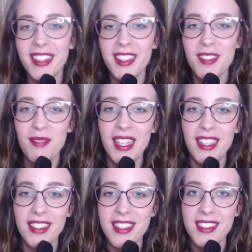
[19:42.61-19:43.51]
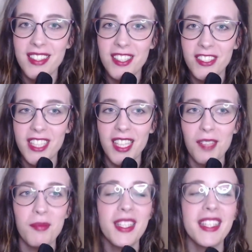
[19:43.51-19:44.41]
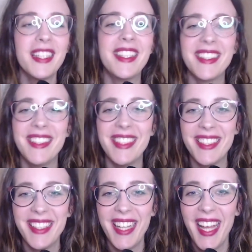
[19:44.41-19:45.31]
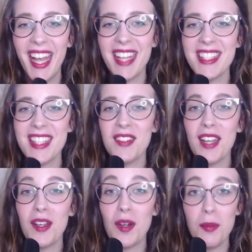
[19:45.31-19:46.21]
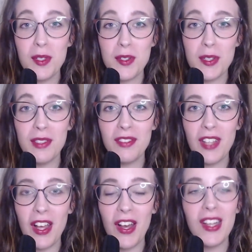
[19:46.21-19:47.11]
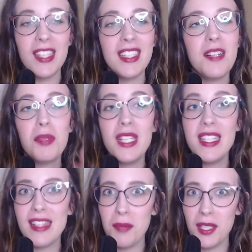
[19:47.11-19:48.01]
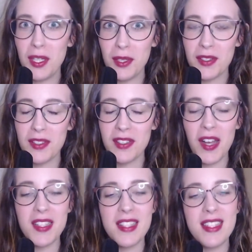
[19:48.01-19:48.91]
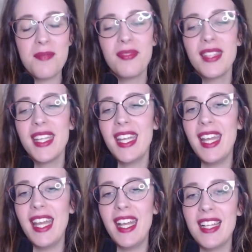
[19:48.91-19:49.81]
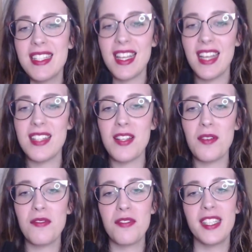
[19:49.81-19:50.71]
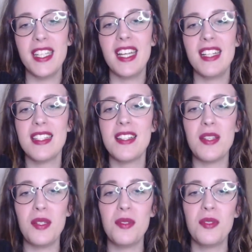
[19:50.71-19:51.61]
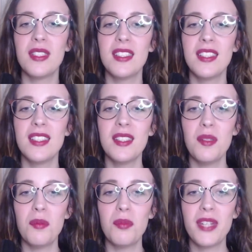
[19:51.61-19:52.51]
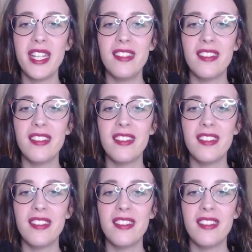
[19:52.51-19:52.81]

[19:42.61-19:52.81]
Yeah, it's dinner time. So I hope you enjoyed the vlog. Please let me know your thoughts. And don't forget to breathe.